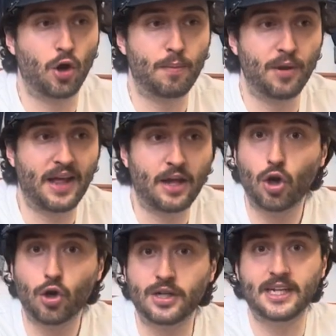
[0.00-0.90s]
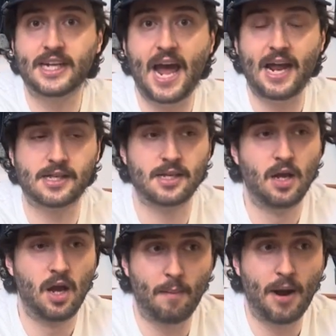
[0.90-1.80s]
but they couldn't get
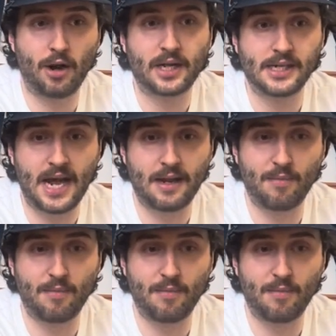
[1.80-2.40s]
American denim.